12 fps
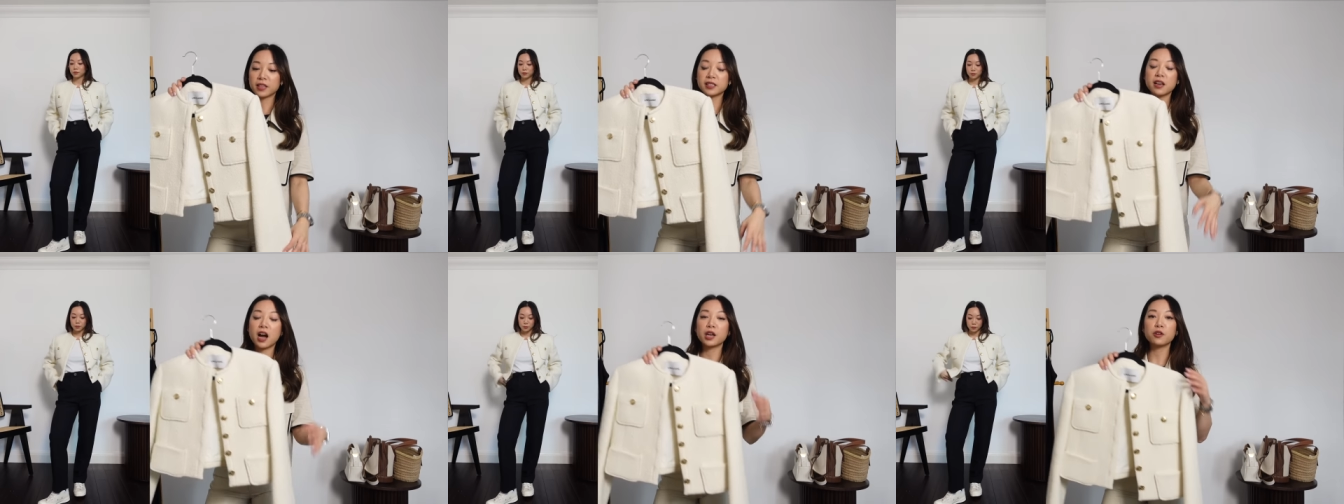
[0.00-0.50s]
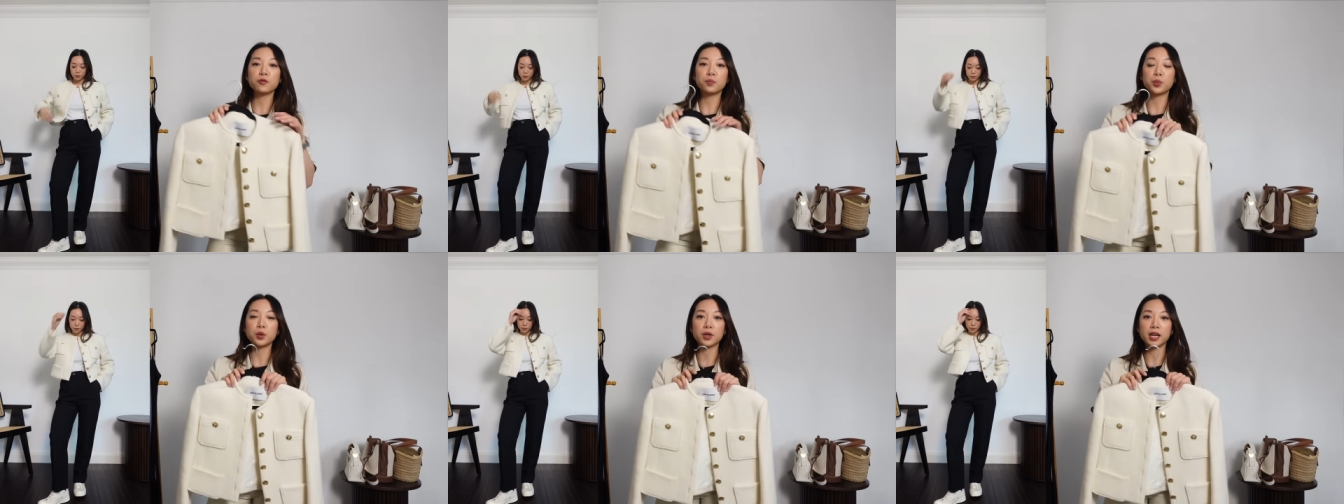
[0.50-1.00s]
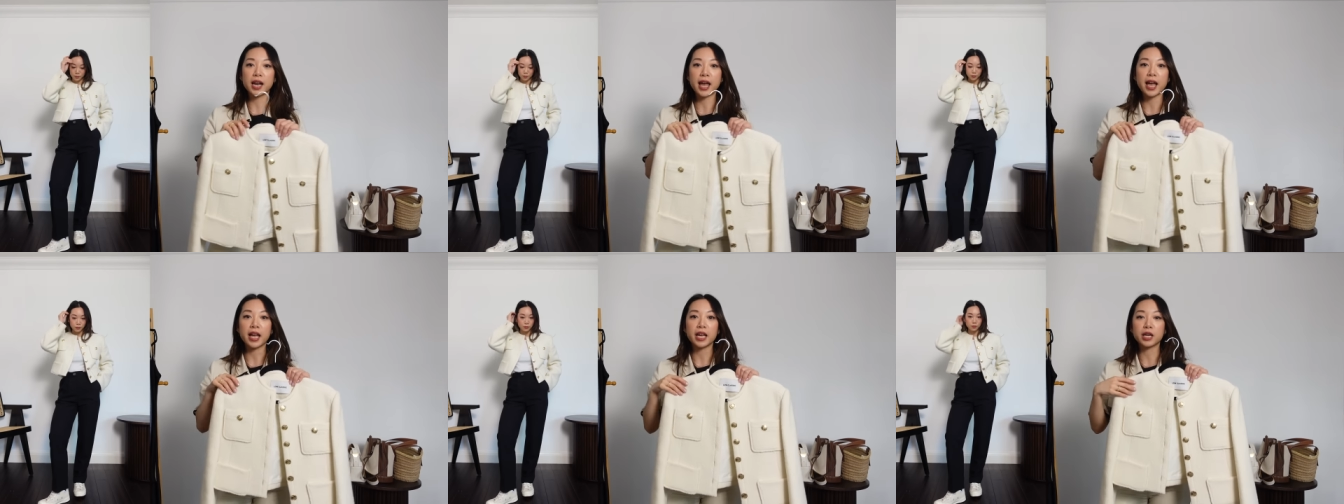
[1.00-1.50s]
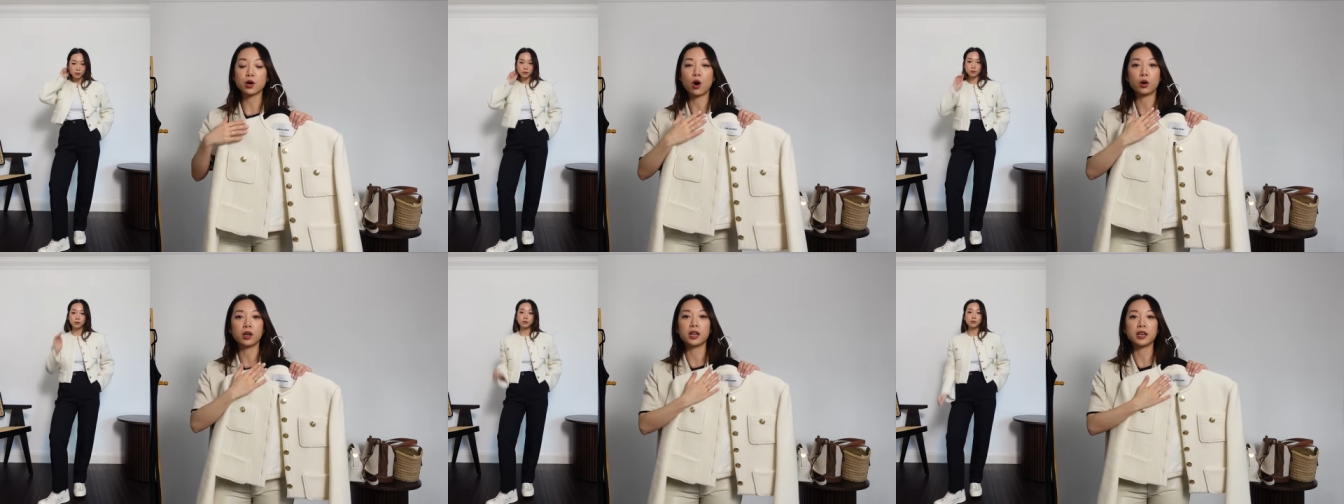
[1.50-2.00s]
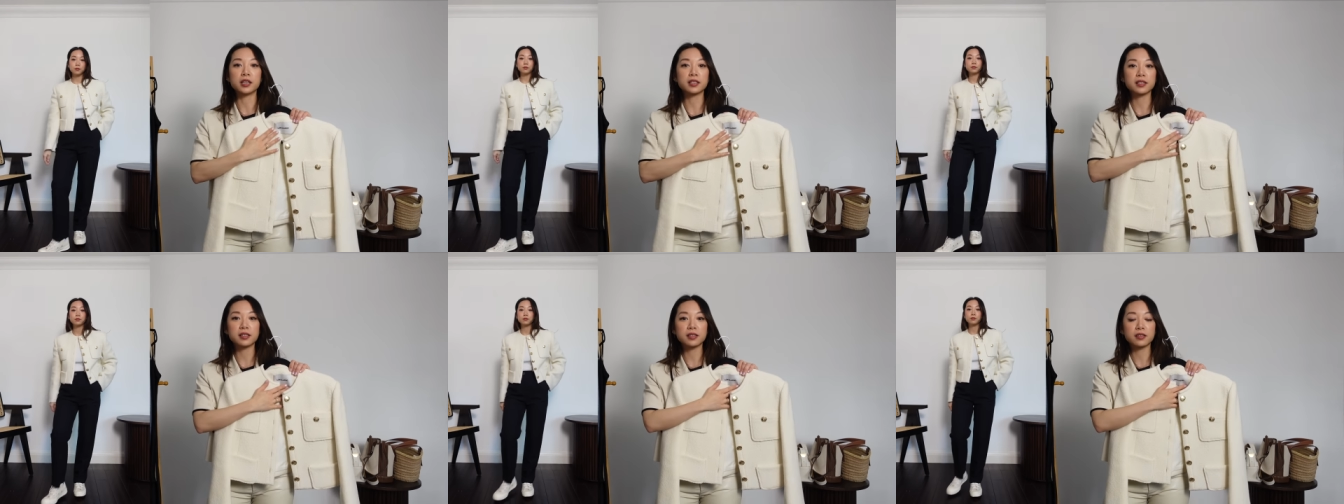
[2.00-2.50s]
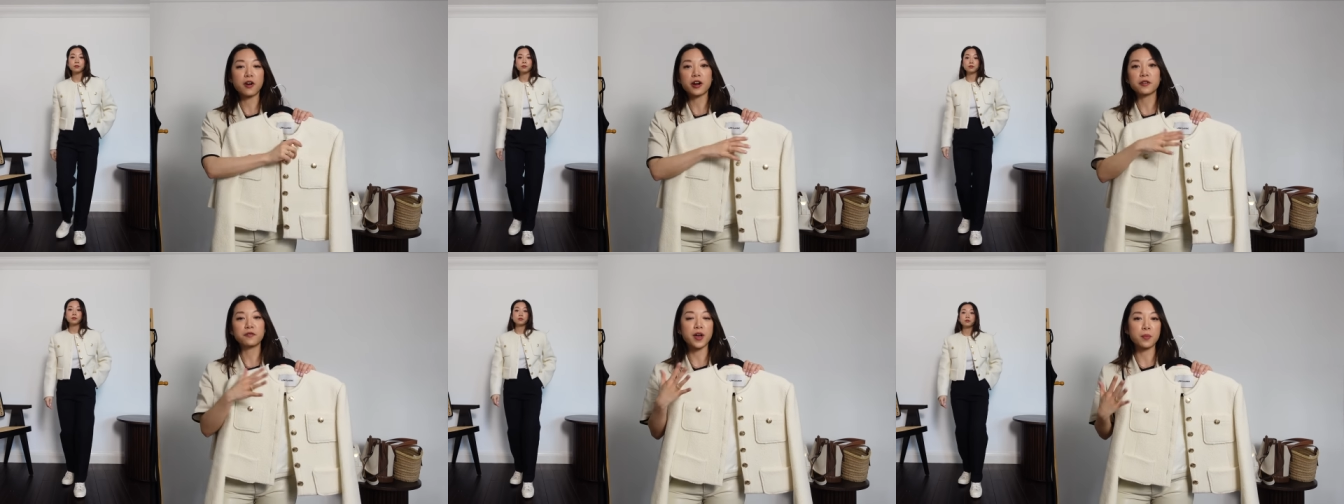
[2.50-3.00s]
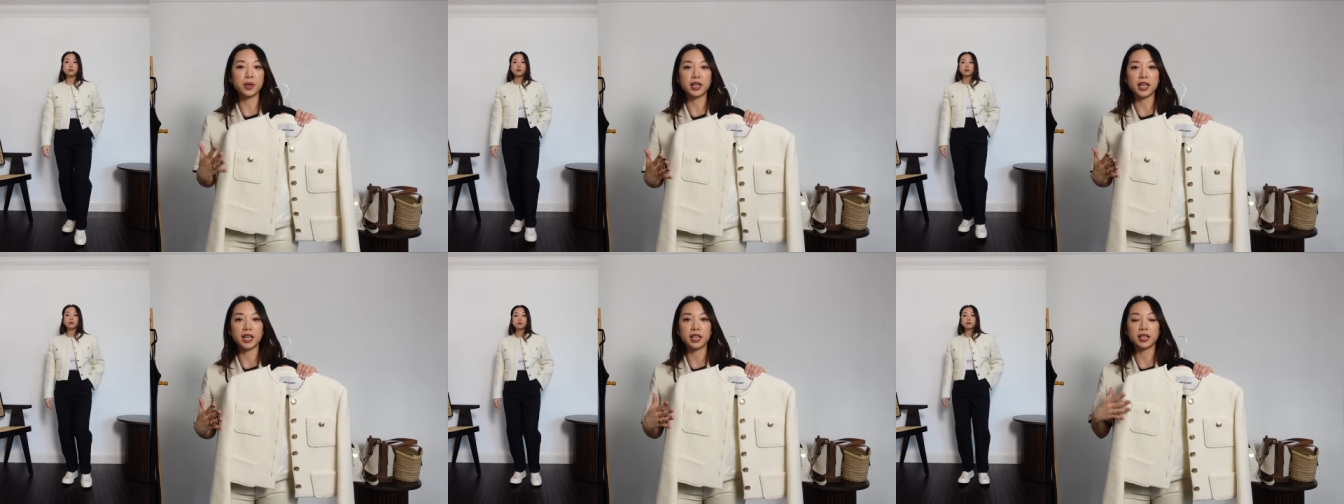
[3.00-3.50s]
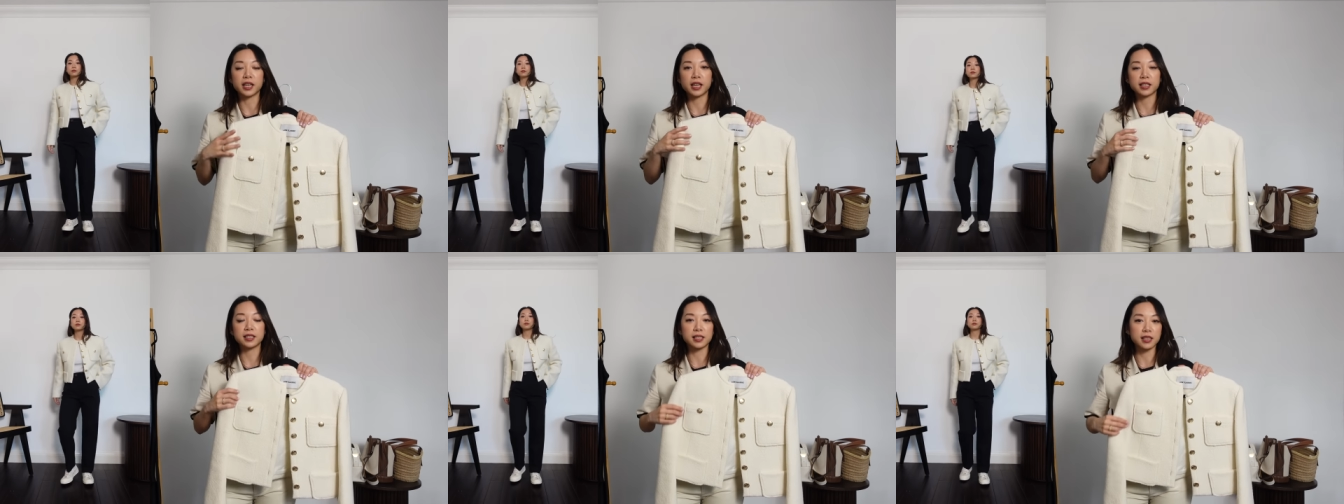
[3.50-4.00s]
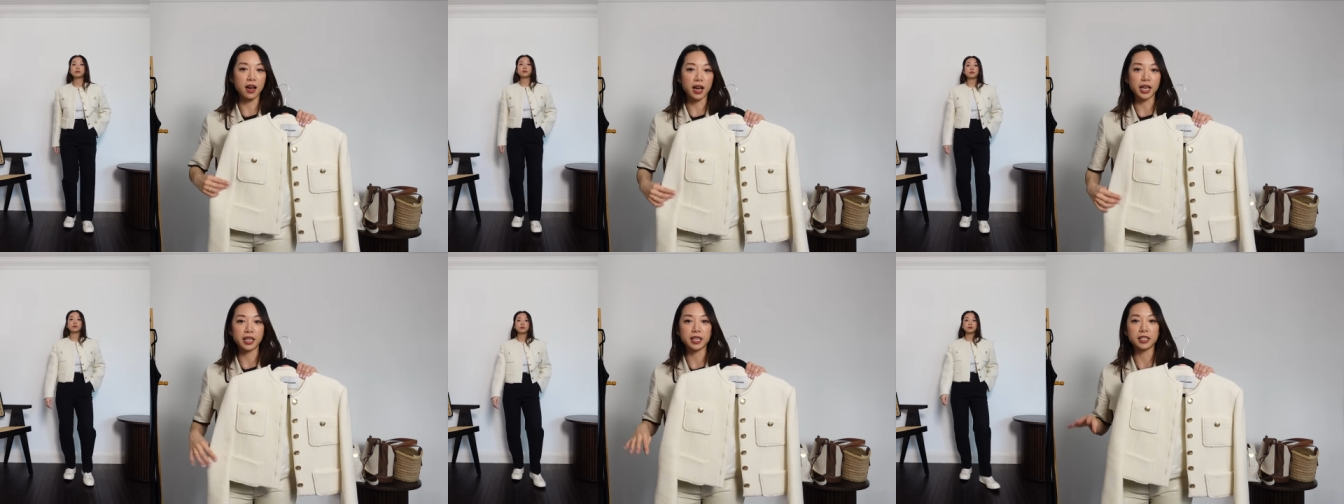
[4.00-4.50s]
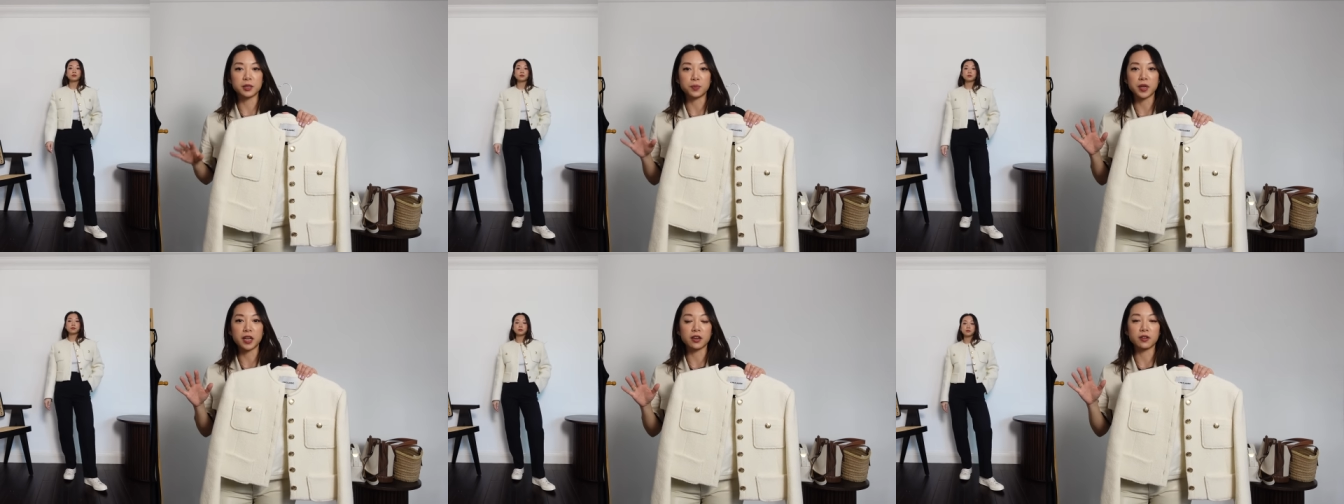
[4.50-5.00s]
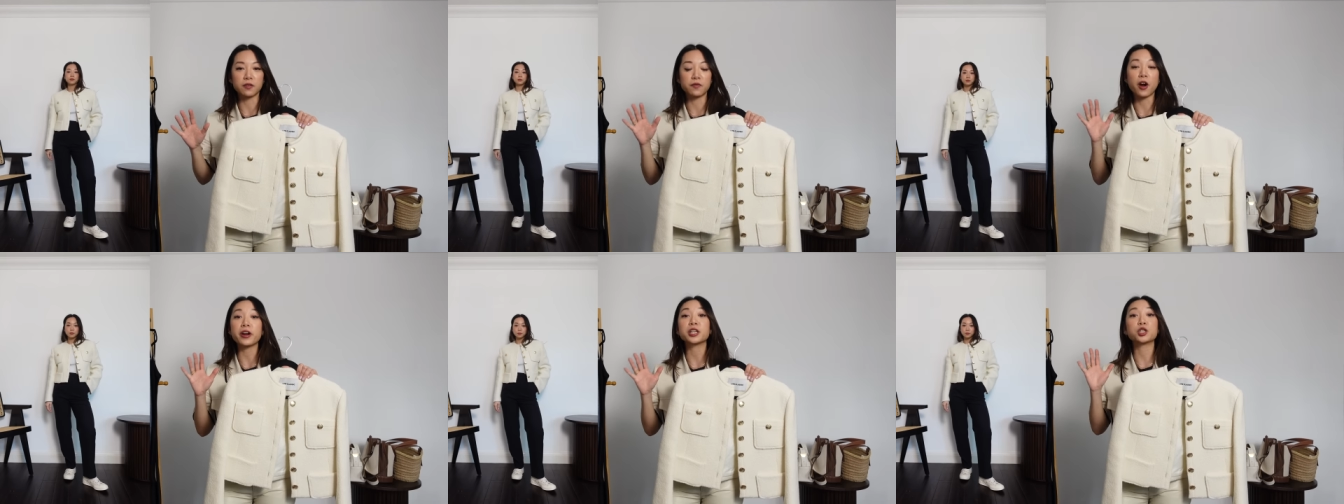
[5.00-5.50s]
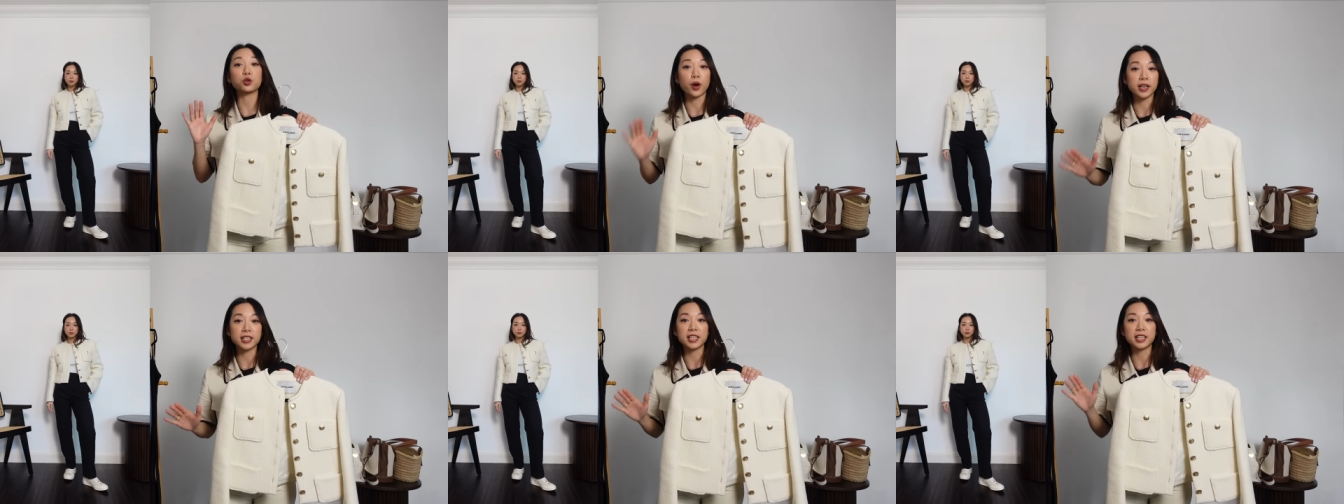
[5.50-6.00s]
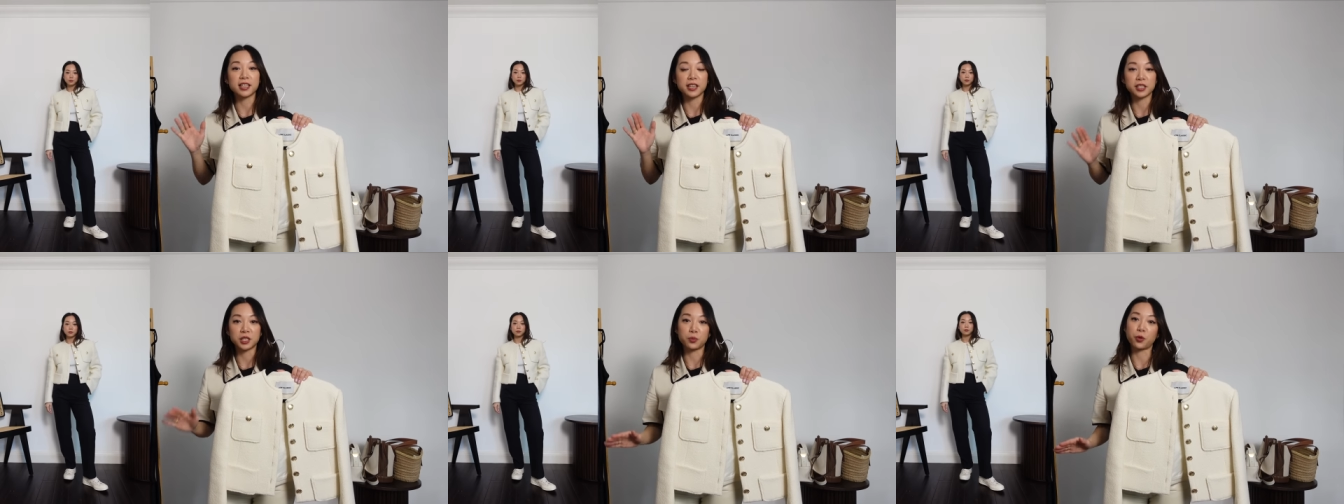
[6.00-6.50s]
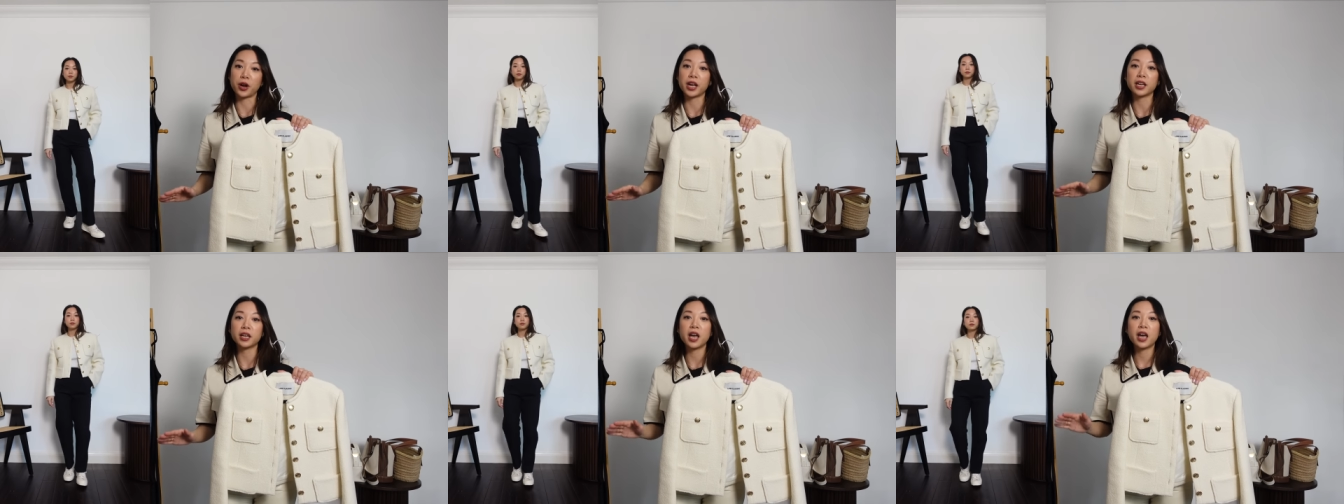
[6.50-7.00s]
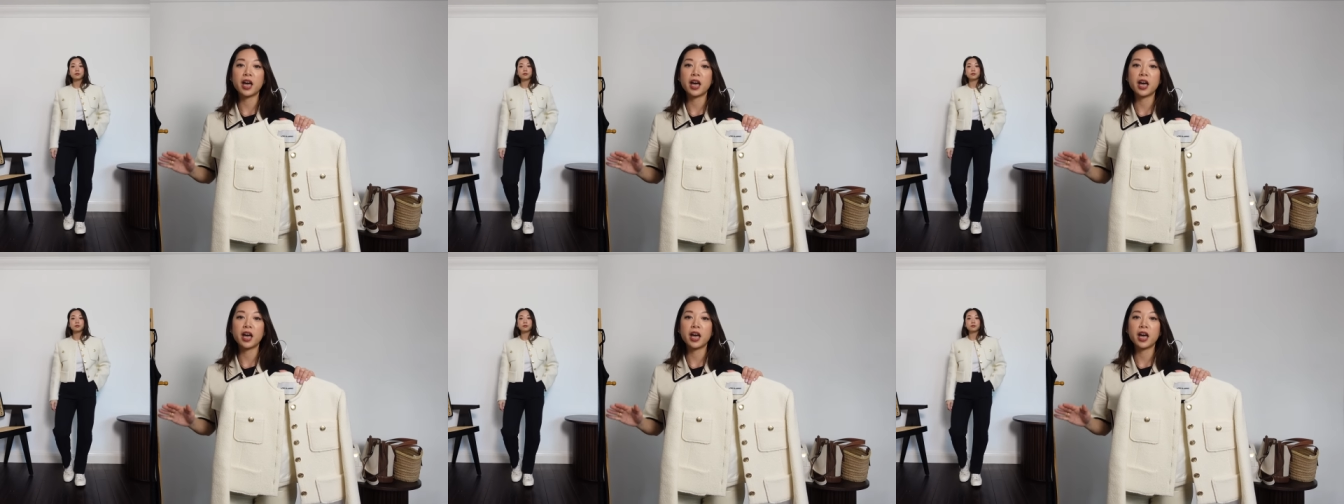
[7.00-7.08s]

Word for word: This kind of boucle, collarless, very feminine, design has been very trendy this spring.